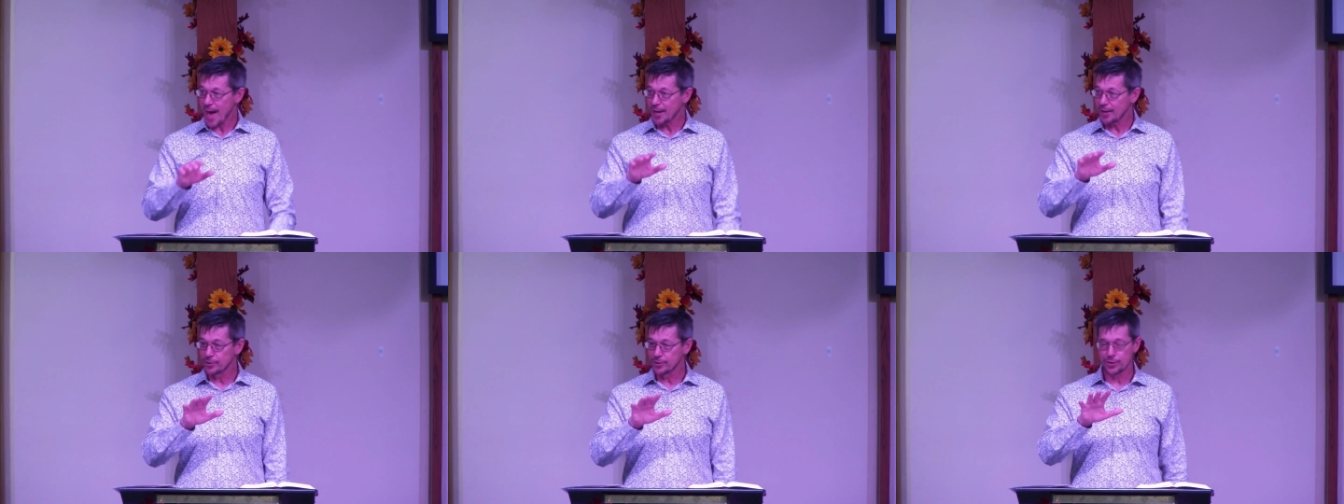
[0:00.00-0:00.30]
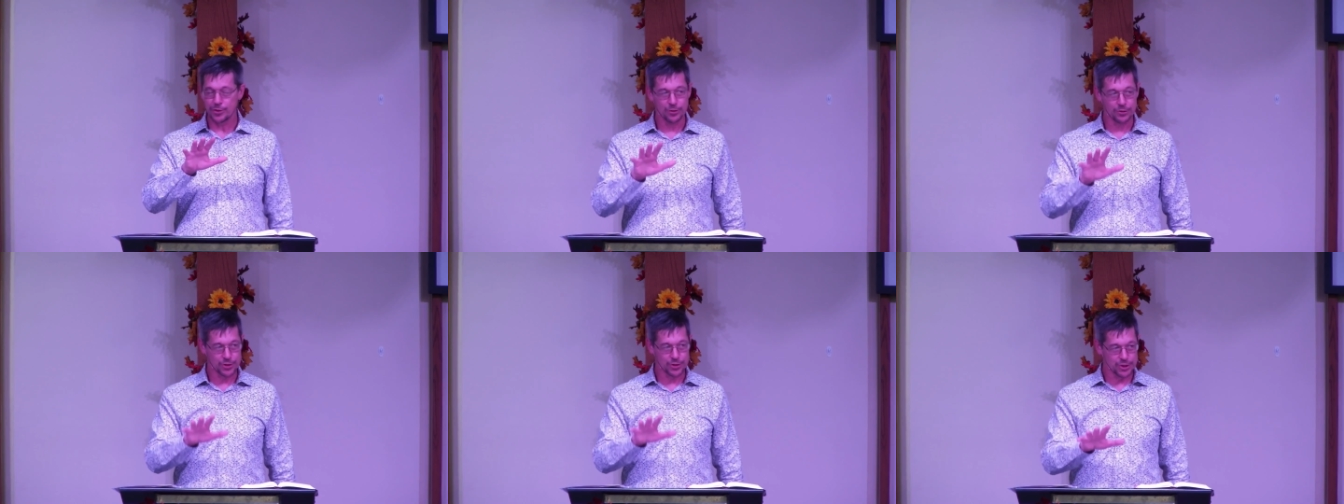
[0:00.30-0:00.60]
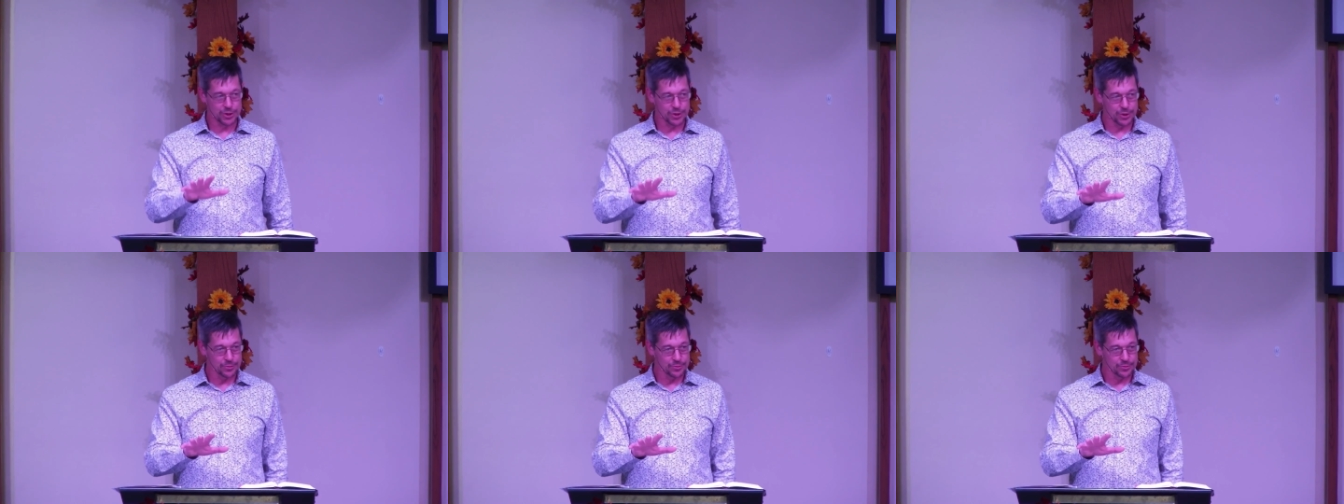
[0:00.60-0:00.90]
to your
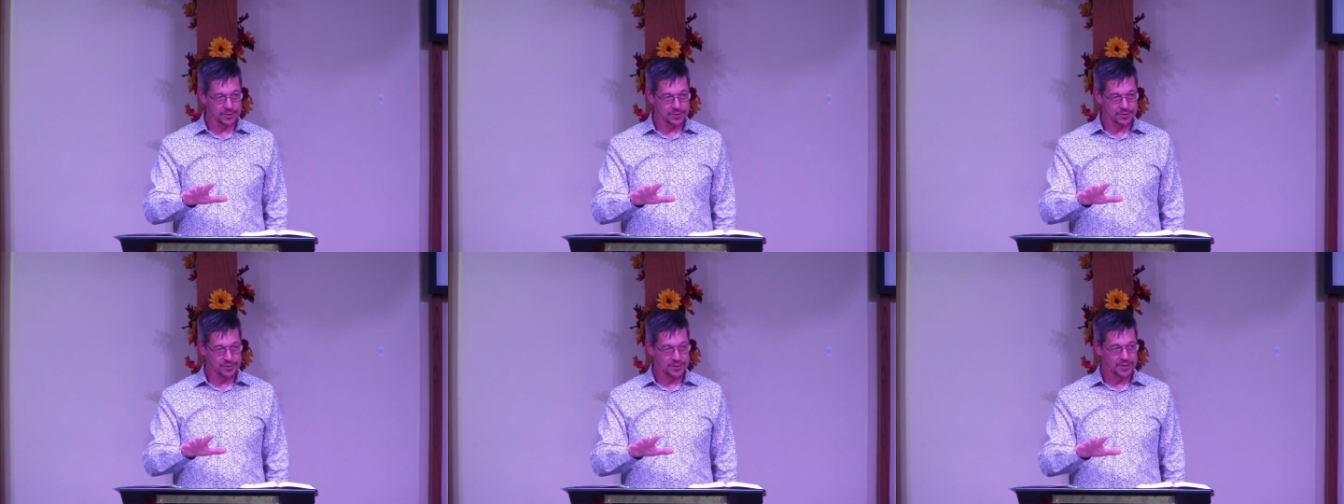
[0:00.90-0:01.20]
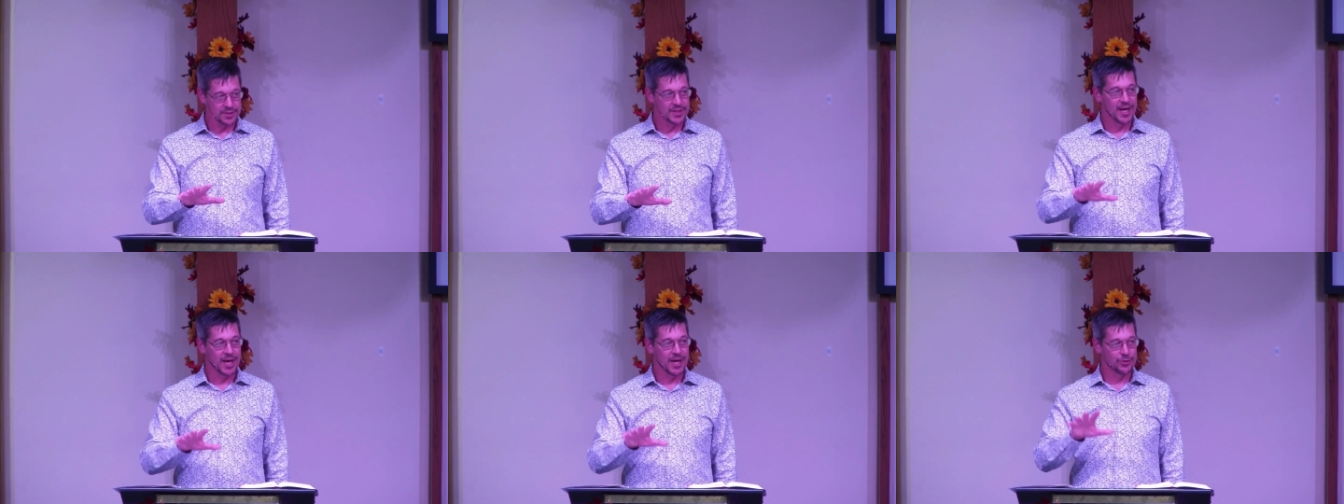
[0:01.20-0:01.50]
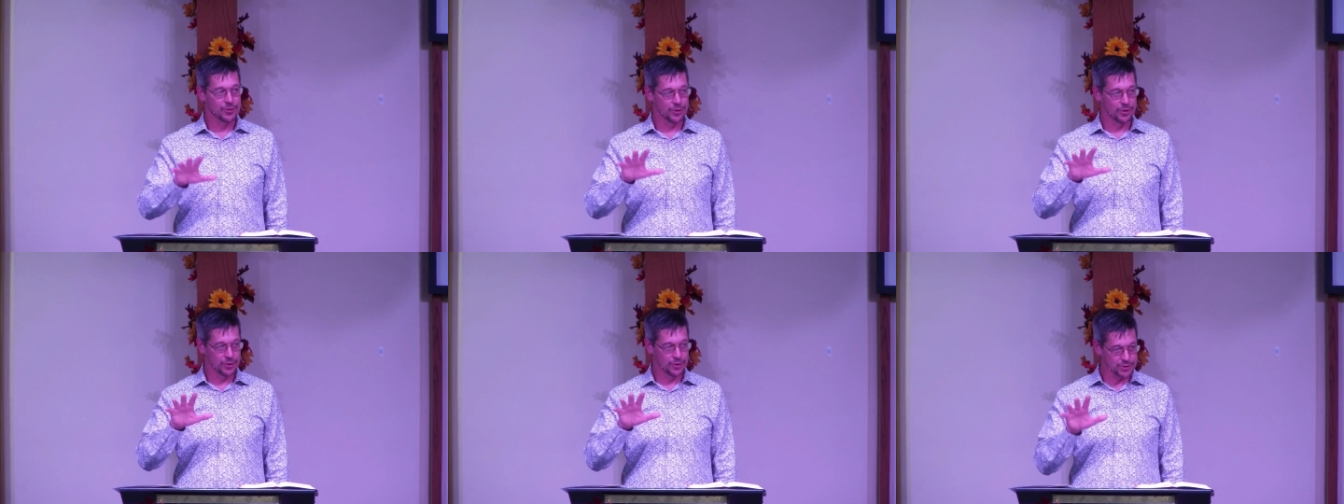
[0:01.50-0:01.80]
children and to
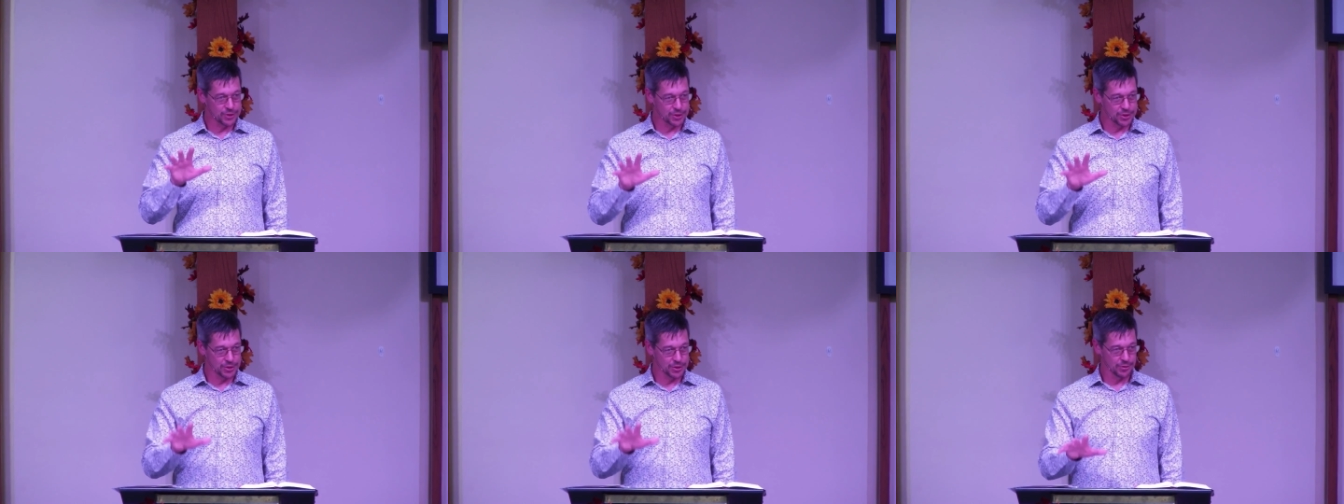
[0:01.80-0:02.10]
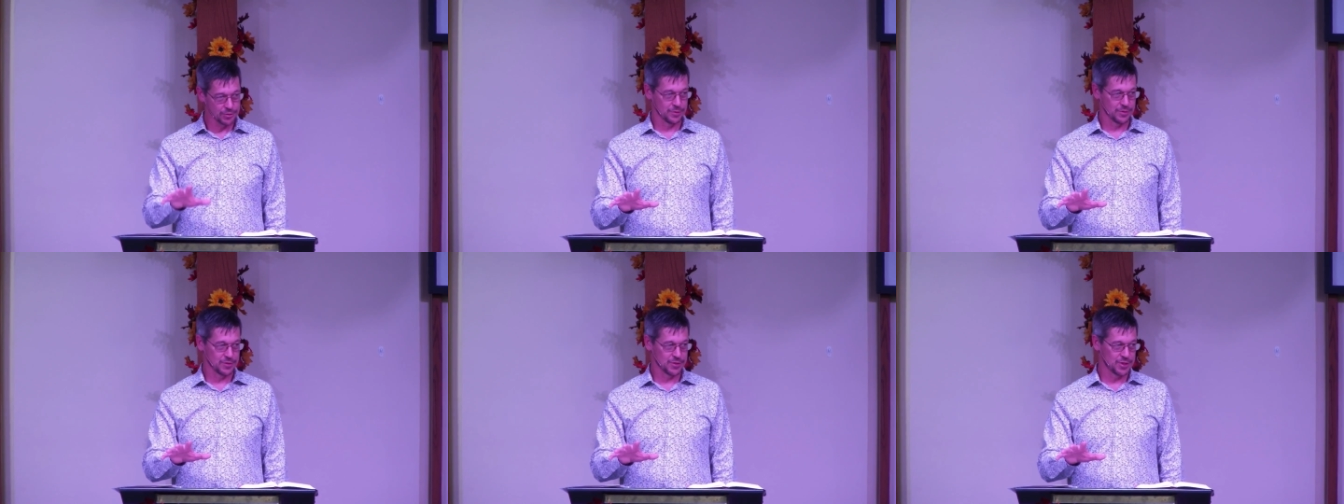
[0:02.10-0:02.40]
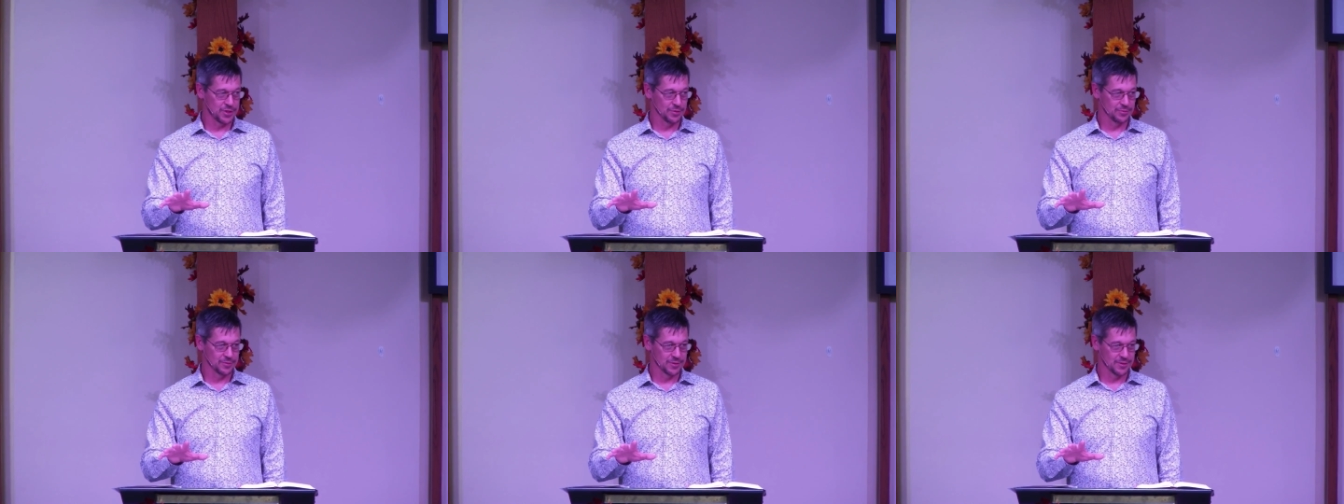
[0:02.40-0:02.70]
their children's
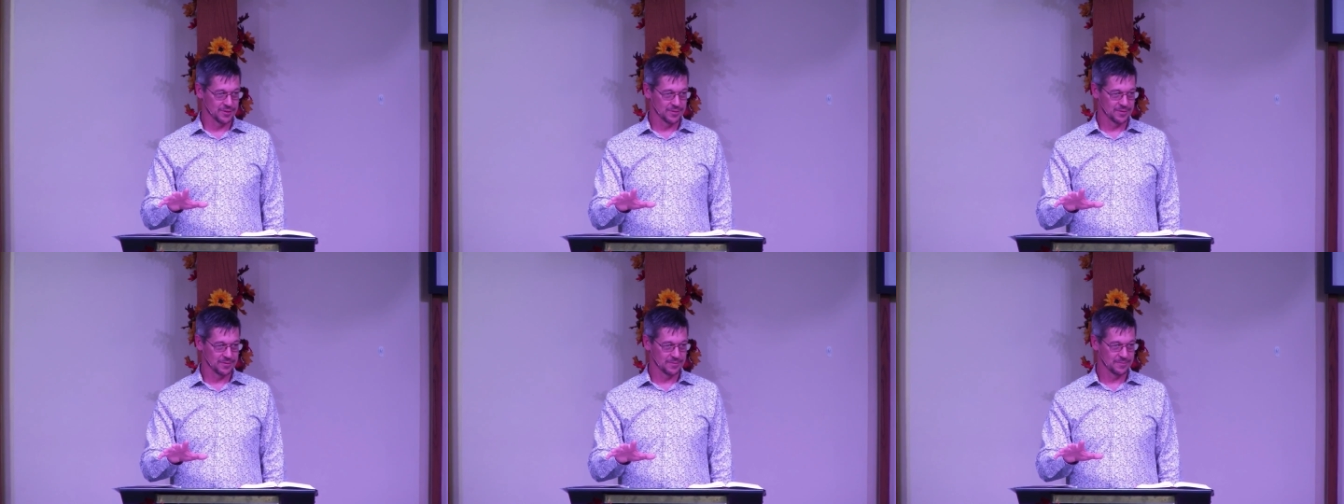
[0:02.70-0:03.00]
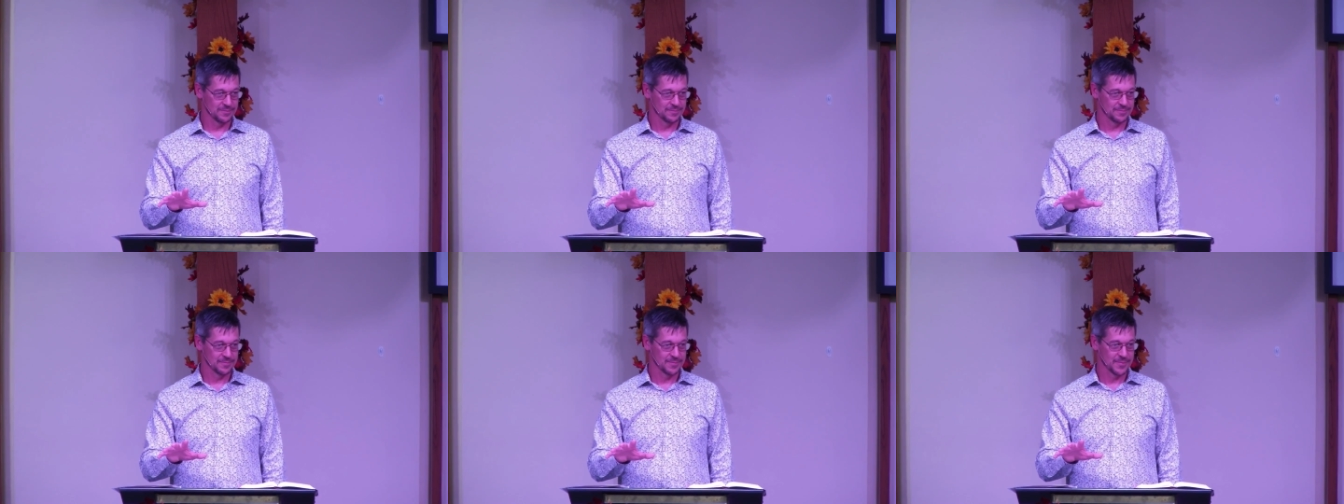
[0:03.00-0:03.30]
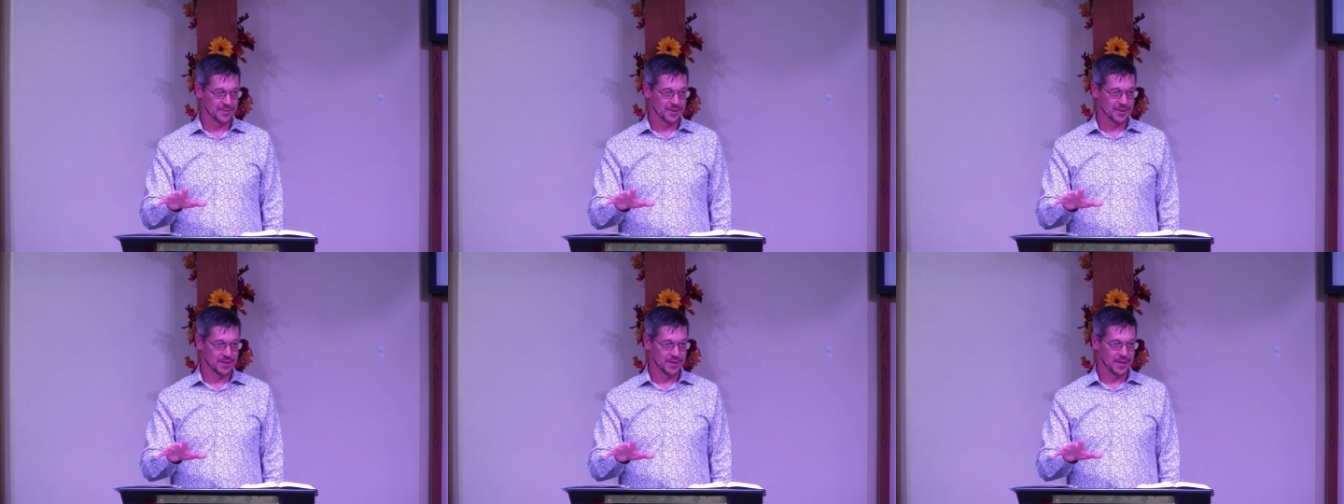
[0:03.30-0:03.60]
children.
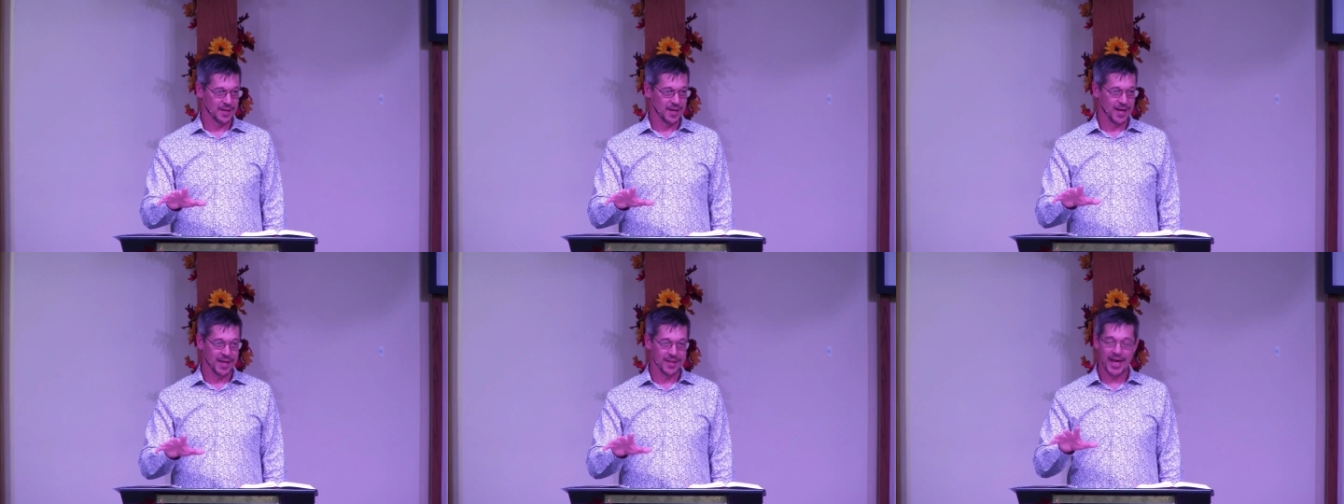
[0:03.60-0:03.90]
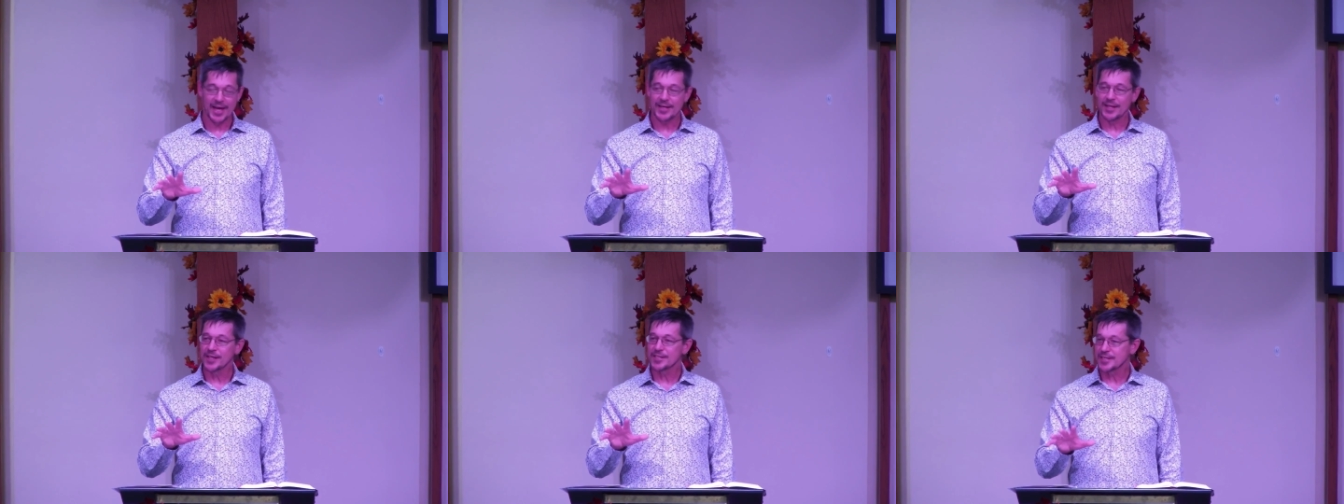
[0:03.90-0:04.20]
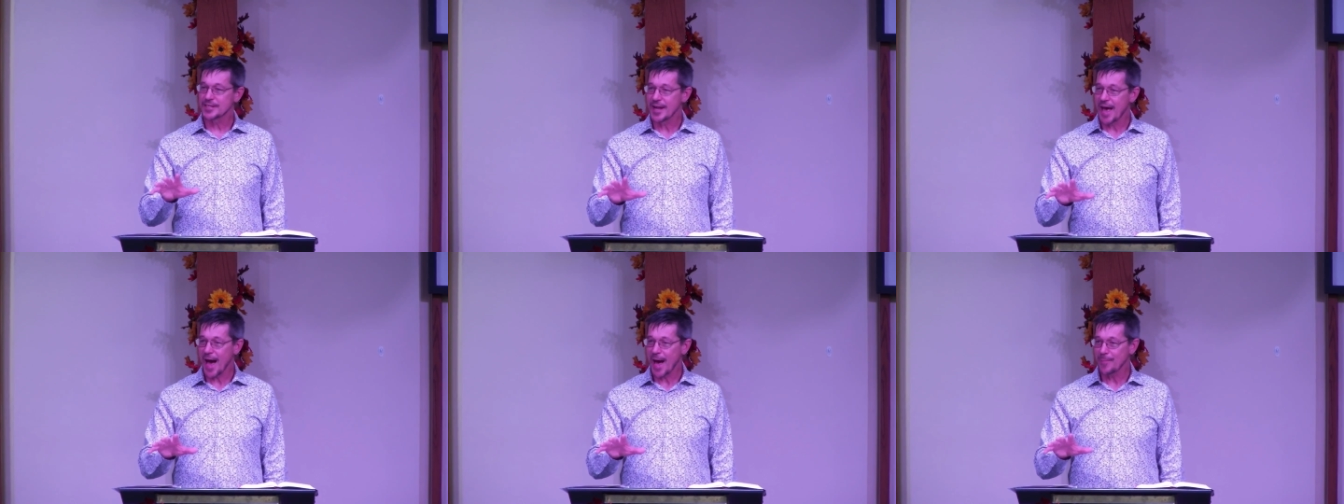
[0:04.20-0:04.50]
And that
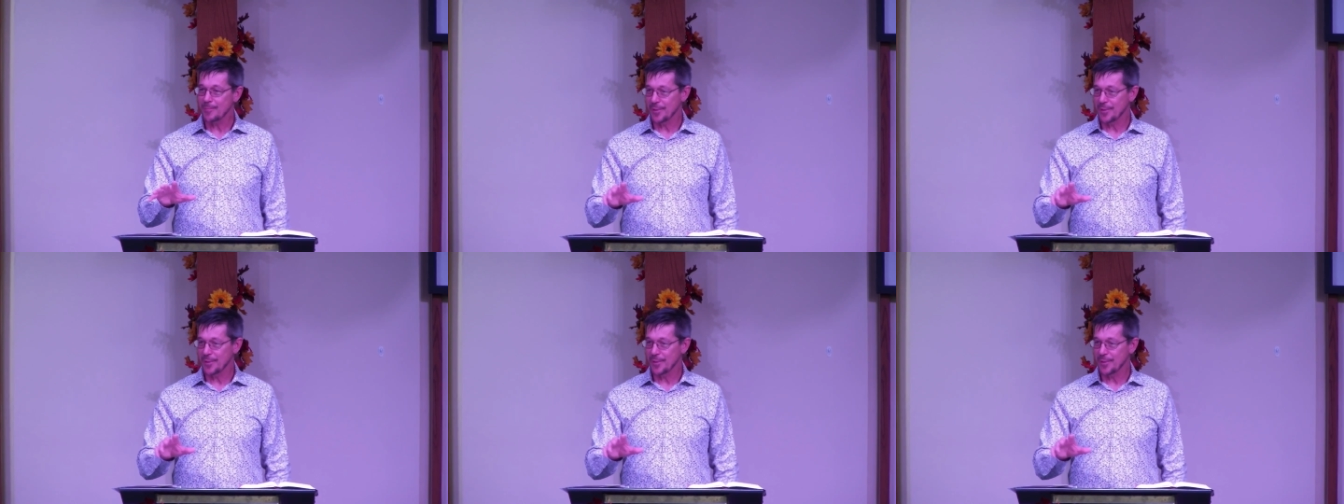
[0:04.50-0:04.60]
doesn't happen